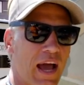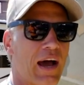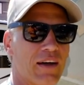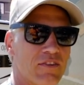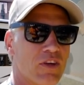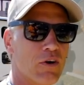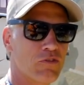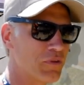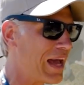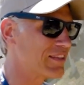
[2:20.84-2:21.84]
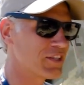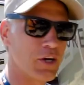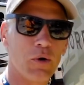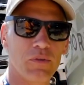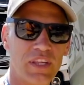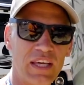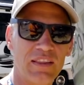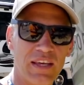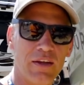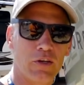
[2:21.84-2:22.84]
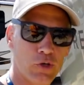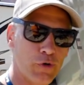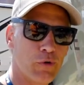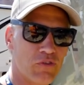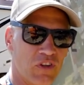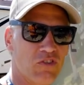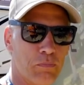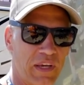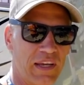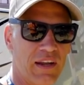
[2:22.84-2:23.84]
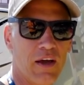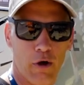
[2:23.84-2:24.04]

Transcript: Yeah. So that's, you know, the cruising speed.